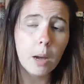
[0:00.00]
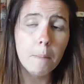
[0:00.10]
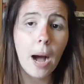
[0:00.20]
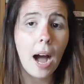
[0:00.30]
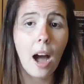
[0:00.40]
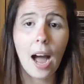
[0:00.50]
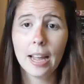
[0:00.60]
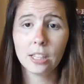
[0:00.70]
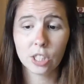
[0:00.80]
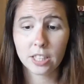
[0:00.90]
But
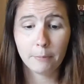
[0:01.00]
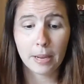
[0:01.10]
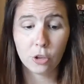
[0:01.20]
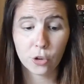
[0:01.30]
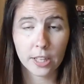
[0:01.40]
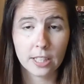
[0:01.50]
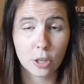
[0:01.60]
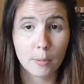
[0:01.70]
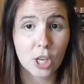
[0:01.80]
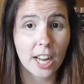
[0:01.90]
I just have been enjoying this
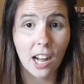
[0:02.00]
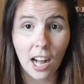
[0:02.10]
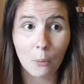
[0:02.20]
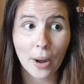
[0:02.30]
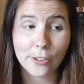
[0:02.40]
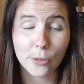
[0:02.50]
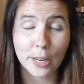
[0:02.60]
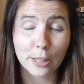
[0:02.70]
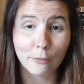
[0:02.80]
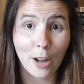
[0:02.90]
so much. I can't wait to
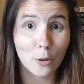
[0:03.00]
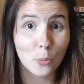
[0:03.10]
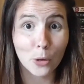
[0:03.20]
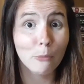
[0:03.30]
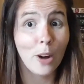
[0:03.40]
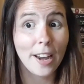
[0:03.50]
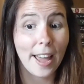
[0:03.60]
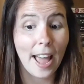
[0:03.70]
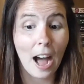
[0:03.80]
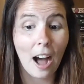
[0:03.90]
read the final book and find
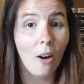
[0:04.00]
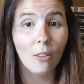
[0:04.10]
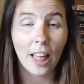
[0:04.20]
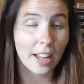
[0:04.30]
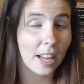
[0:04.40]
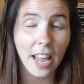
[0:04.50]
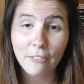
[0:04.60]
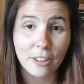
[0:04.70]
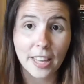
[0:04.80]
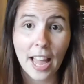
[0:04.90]
out how like
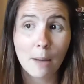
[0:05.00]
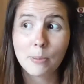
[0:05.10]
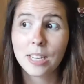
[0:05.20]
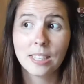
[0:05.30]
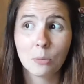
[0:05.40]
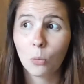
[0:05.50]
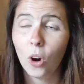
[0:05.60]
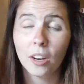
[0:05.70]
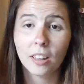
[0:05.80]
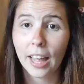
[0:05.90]
everything happens and
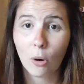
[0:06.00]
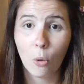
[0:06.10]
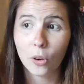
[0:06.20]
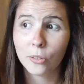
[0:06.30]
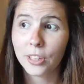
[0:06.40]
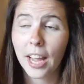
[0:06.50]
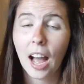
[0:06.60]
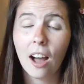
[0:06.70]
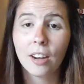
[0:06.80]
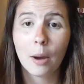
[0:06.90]
what like all goes
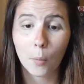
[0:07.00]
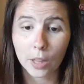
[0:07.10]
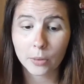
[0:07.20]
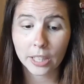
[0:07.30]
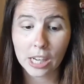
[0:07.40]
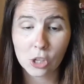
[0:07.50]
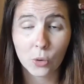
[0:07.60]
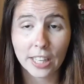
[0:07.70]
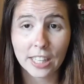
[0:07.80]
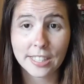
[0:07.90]
down. I'm really, really
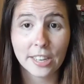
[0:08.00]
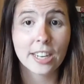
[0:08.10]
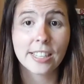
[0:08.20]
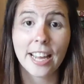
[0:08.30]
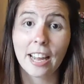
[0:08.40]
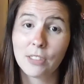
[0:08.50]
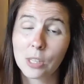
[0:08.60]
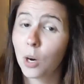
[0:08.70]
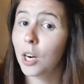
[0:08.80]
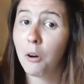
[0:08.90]
enjoying this series. I gave
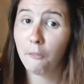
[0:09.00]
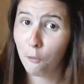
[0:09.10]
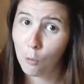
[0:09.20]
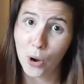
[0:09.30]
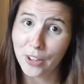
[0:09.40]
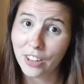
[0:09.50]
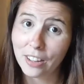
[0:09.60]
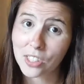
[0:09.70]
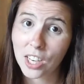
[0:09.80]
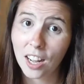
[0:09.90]
this one
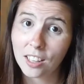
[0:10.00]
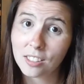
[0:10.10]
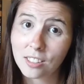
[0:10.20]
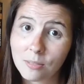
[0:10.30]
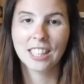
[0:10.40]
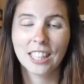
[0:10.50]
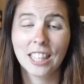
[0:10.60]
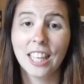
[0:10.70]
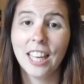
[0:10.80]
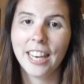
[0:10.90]
4.5 stars.
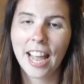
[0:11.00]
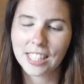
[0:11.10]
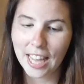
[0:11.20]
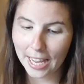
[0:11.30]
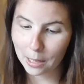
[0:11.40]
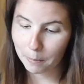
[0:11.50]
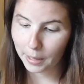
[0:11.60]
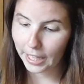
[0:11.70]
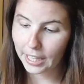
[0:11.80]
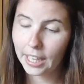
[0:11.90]
Next, I
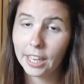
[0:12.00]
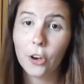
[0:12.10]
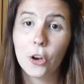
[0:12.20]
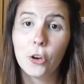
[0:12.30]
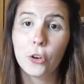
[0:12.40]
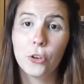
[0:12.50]
completed